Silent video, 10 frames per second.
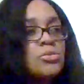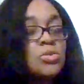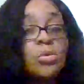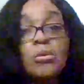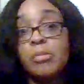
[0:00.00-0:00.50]

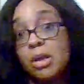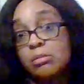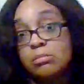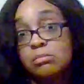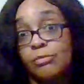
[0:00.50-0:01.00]
you were
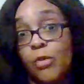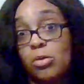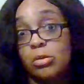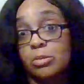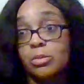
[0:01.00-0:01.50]
been
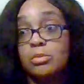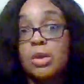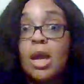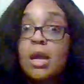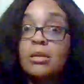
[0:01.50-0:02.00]
vulnerable
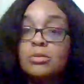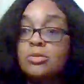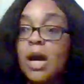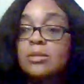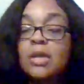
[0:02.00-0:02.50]
and
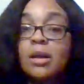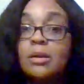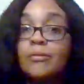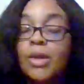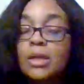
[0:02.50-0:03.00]
you got
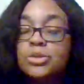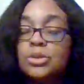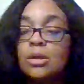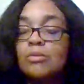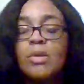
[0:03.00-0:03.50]
taken advantage
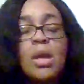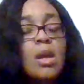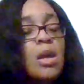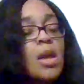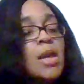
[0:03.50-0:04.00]
of.
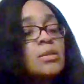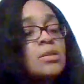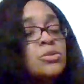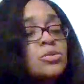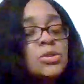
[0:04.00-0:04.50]
And
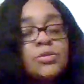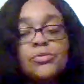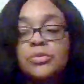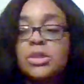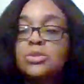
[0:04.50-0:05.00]
these are the
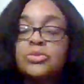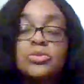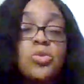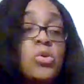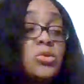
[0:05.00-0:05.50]
different things
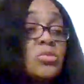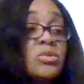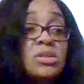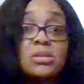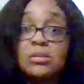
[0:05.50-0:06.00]
you're going through
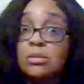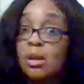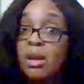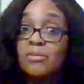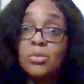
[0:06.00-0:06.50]
these
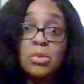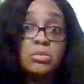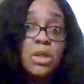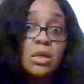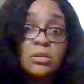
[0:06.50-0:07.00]
heavy
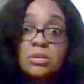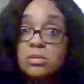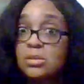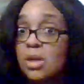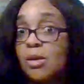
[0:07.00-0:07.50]

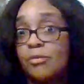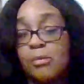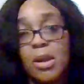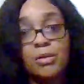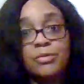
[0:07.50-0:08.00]
rotations of
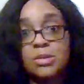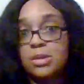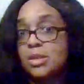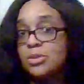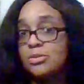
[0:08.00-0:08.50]

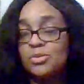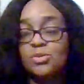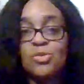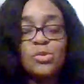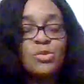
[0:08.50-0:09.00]
manifestations.
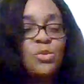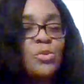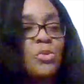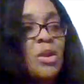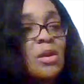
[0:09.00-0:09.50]
You're going
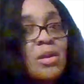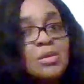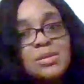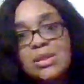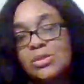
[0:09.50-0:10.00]
through
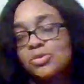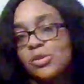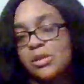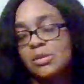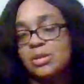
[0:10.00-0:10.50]
intense
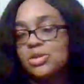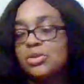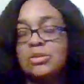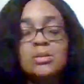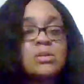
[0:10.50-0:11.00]

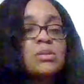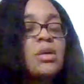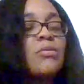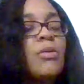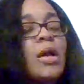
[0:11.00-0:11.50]
transitions and
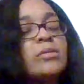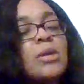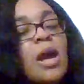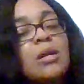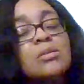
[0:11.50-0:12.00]
stuff like
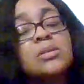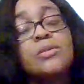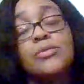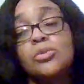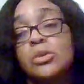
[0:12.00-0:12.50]
that, and it's
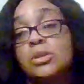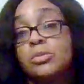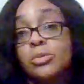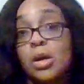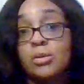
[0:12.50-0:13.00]
giving you a
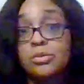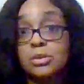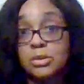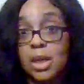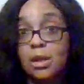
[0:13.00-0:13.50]
deeper
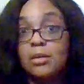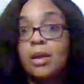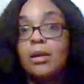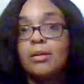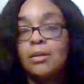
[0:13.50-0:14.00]

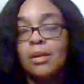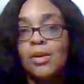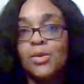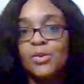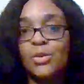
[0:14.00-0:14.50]

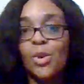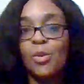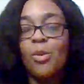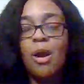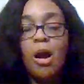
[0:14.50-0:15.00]
understanding, you
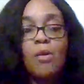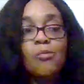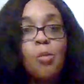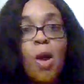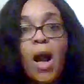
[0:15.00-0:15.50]
know,
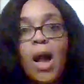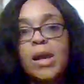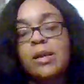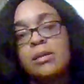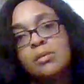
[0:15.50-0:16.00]
of
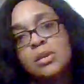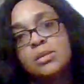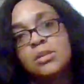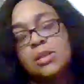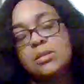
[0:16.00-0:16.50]
why
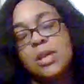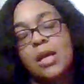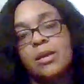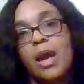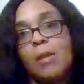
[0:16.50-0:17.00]
these things
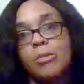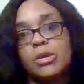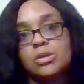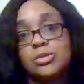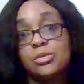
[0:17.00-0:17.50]
had to
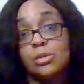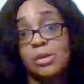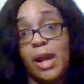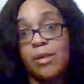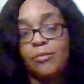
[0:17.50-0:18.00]
happen into your
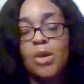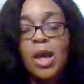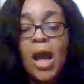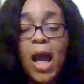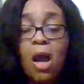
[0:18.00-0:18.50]
life.
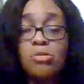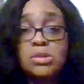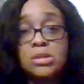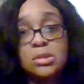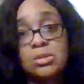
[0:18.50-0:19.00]
How
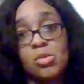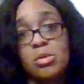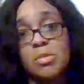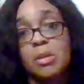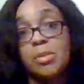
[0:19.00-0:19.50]
is this
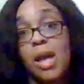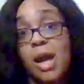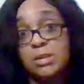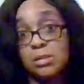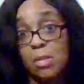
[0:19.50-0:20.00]
going to be
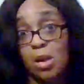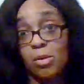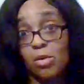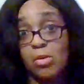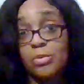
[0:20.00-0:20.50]
applied to my
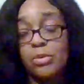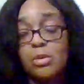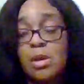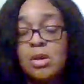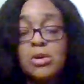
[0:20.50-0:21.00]
growth?
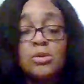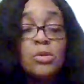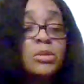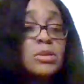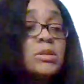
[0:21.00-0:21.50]
You
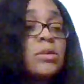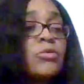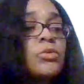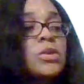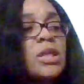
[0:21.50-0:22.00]
know, these
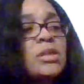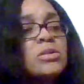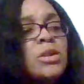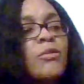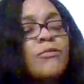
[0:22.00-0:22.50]
different
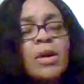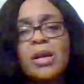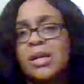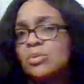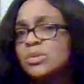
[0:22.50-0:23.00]
things, it felt
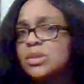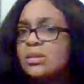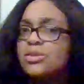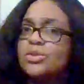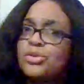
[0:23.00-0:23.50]
like it was
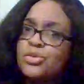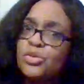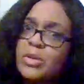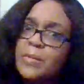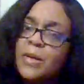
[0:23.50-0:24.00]
sent to
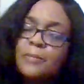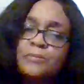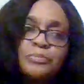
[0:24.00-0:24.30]
destroy me